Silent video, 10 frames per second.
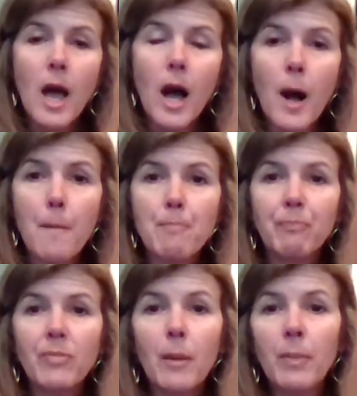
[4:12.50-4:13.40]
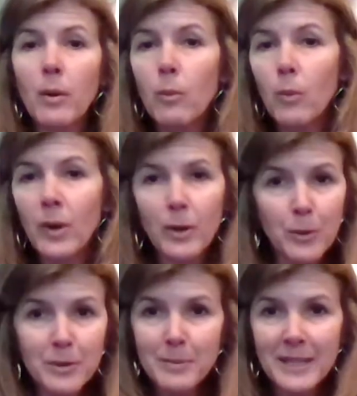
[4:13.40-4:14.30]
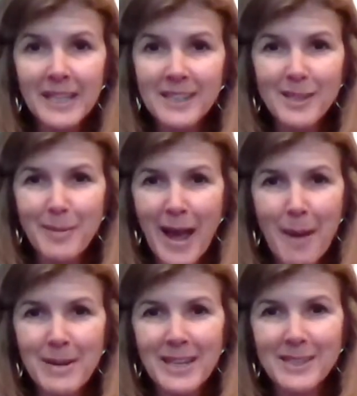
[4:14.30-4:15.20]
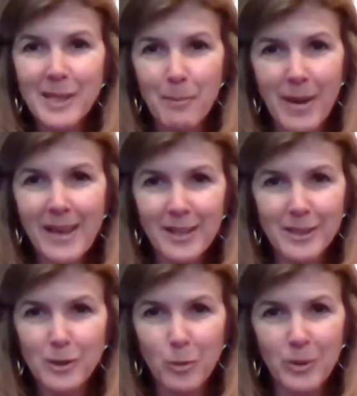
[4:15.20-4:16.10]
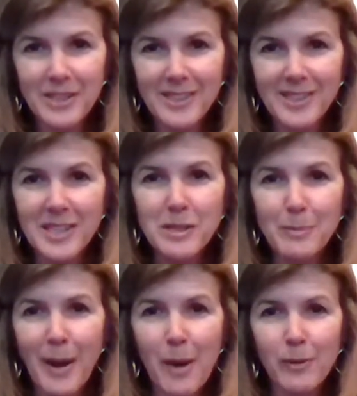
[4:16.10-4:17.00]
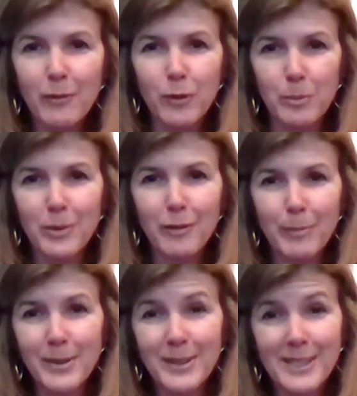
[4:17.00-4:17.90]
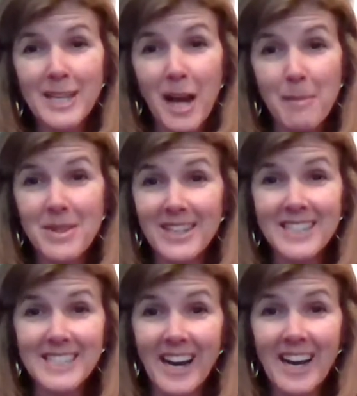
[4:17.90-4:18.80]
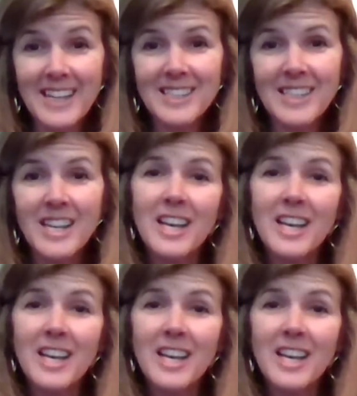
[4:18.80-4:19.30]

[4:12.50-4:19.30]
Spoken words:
but what ultimately ends up happening is that Bacon is going to seize power for a brief period of time, and then he dies.